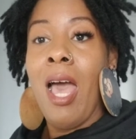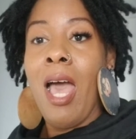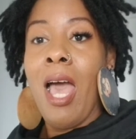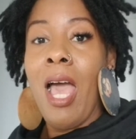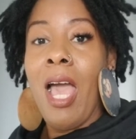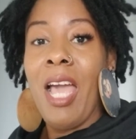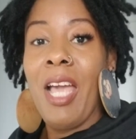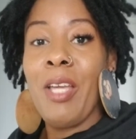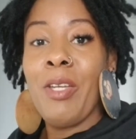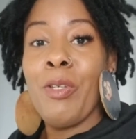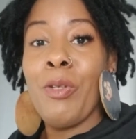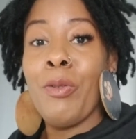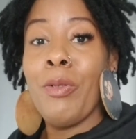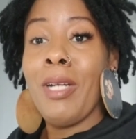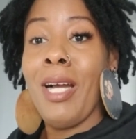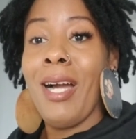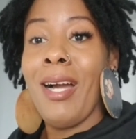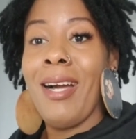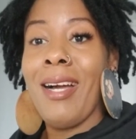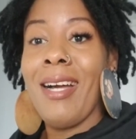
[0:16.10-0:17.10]
Hey you
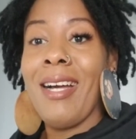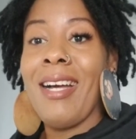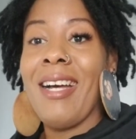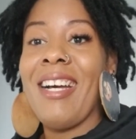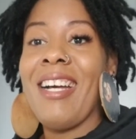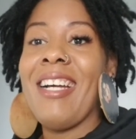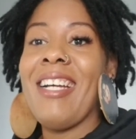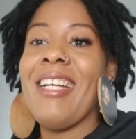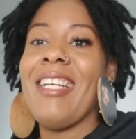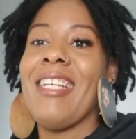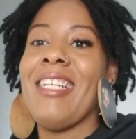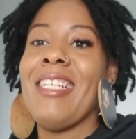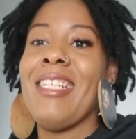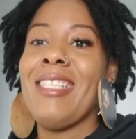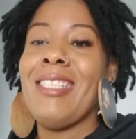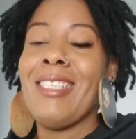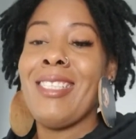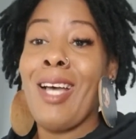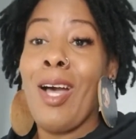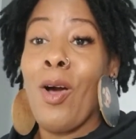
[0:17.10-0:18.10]

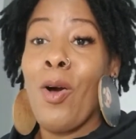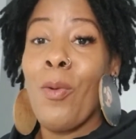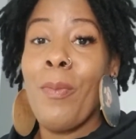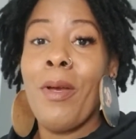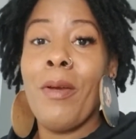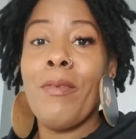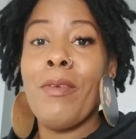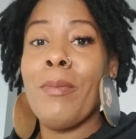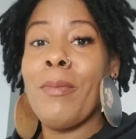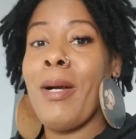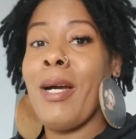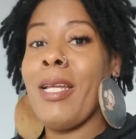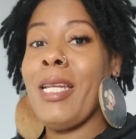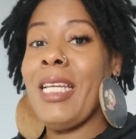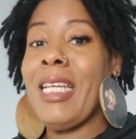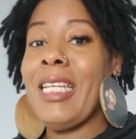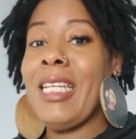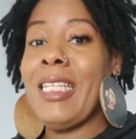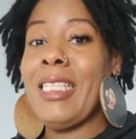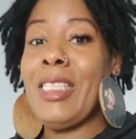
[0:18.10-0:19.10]
guys, I hope
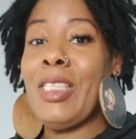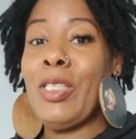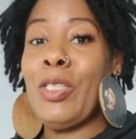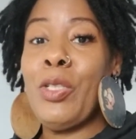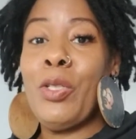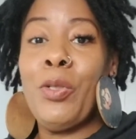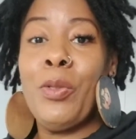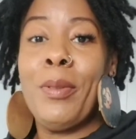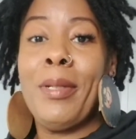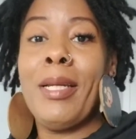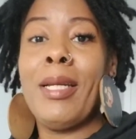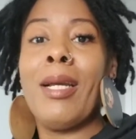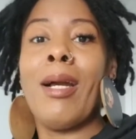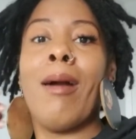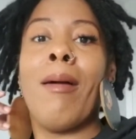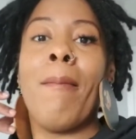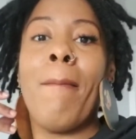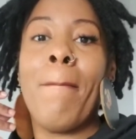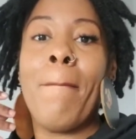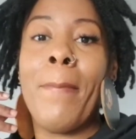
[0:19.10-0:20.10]
everybody is doing
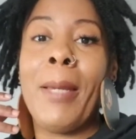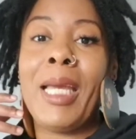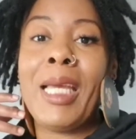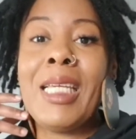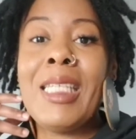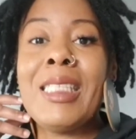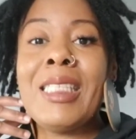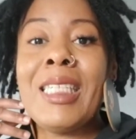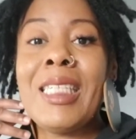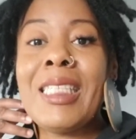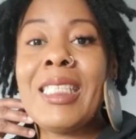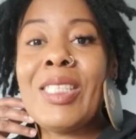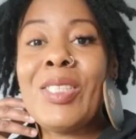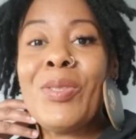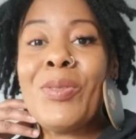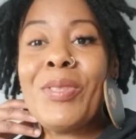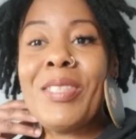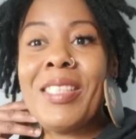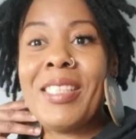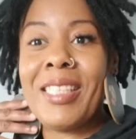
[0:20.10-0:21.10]
amazing
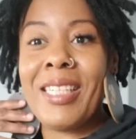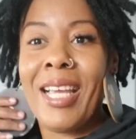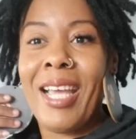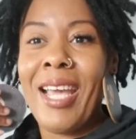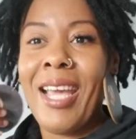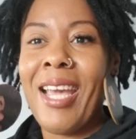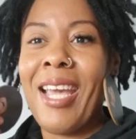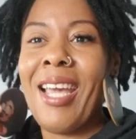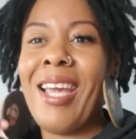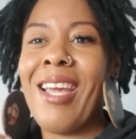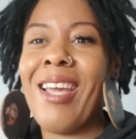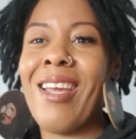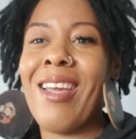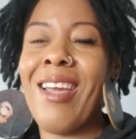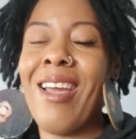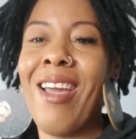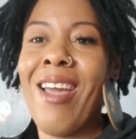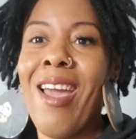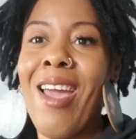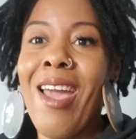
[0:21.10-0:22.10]
today,